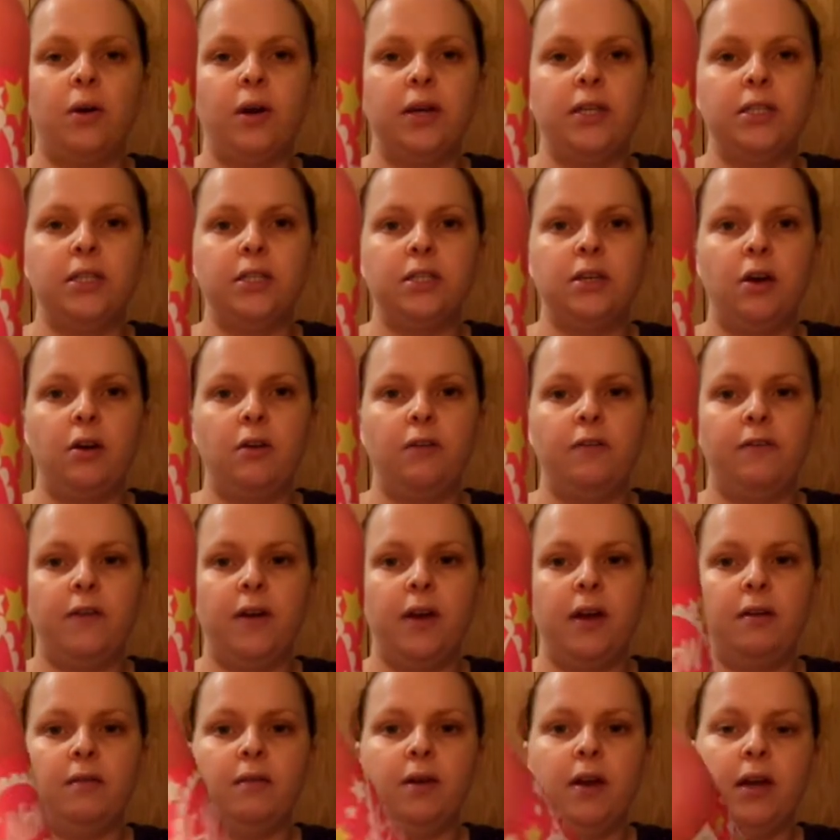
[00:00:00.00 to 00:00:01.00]
got a Snow
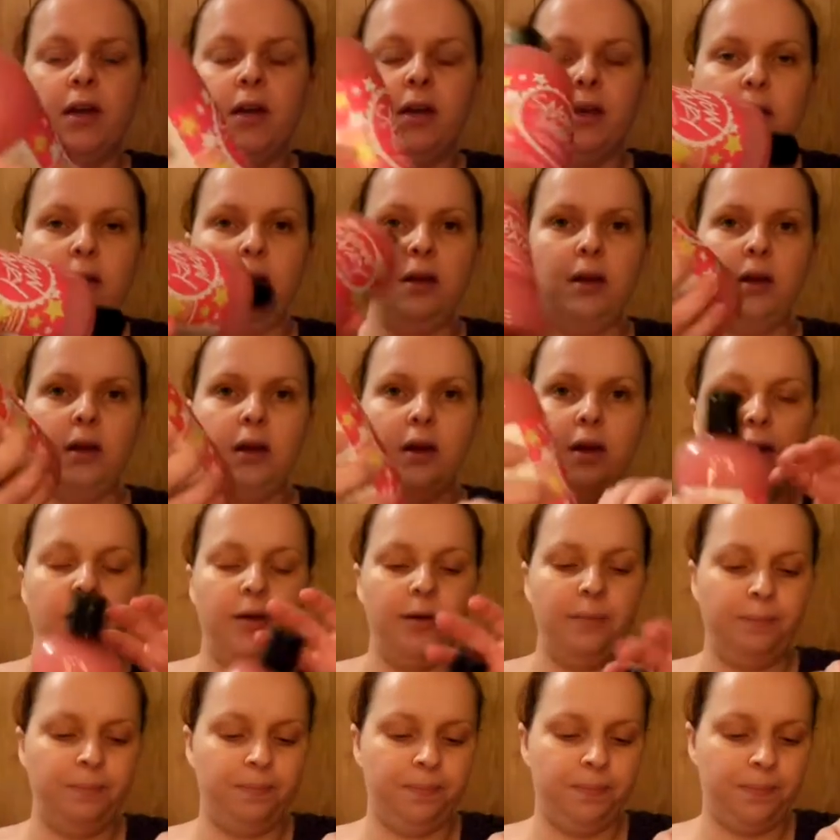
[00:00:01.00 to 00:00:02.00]
Fairy
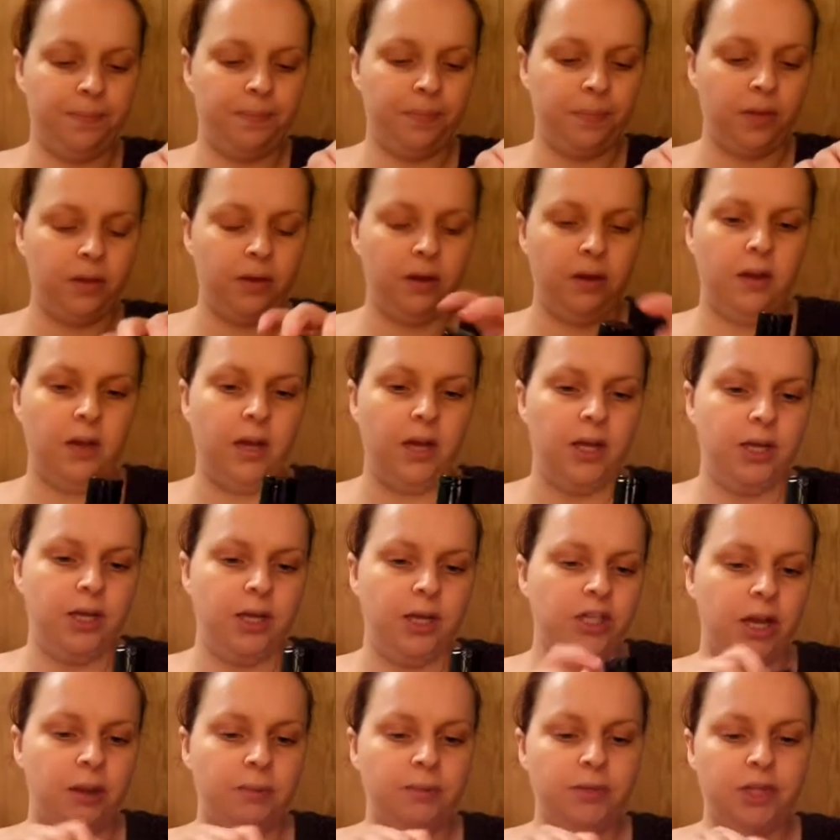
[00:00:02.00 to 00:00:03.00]

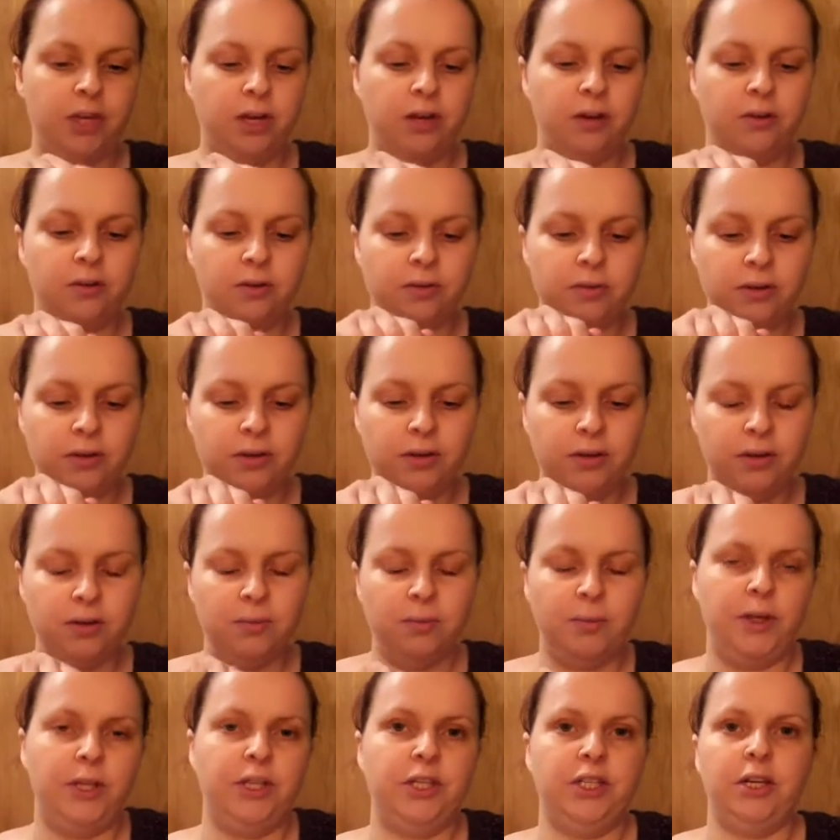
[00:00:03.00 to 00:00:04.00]
shower gel,
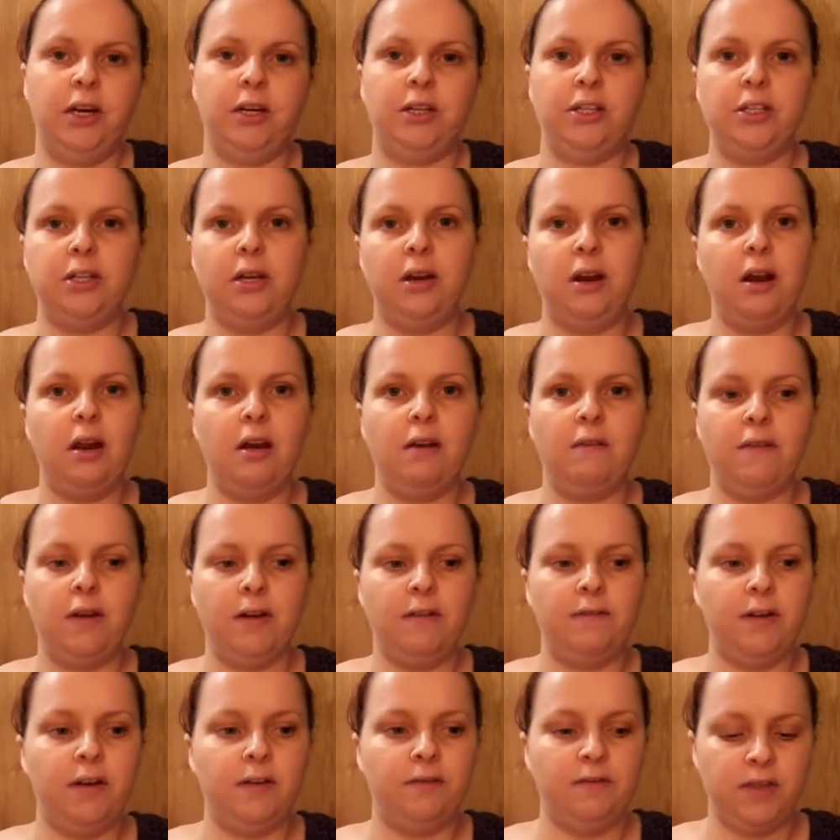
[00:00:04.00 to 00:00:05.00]
which I just love,
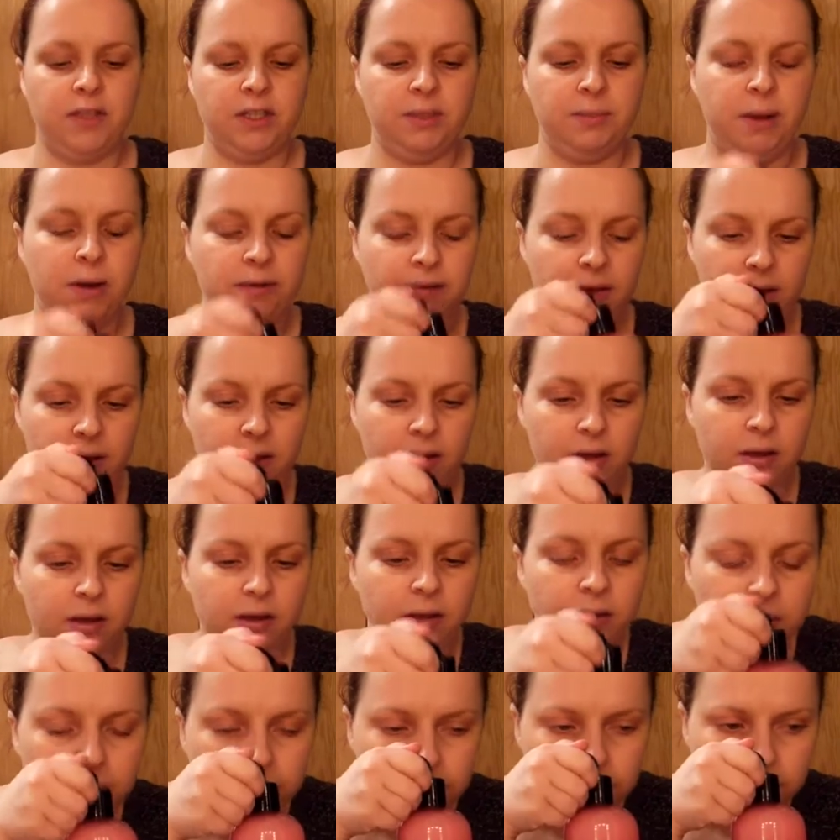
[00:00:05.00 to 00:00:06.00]
love, love the smell of it.
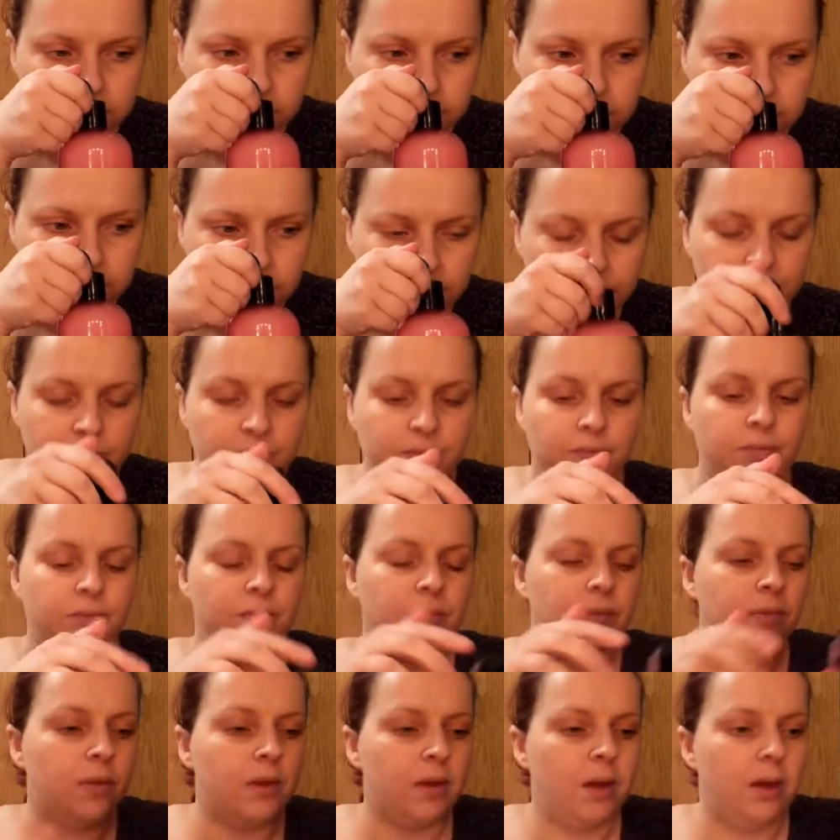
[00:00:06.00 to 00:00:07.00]

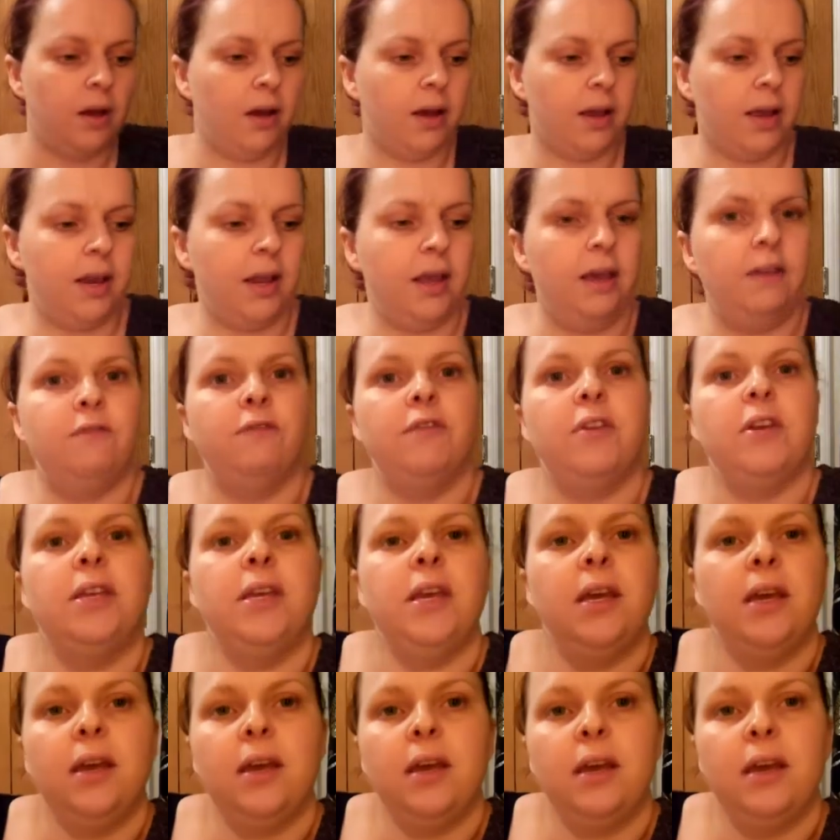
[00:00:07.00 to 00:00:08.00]
I get it every
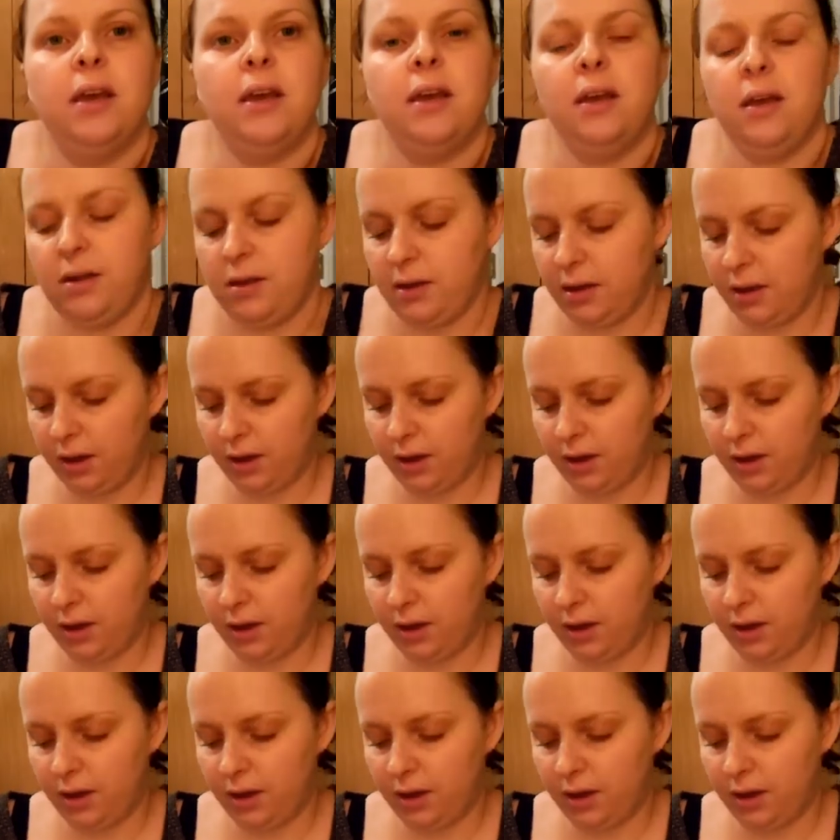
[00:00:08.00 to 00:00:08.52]
year.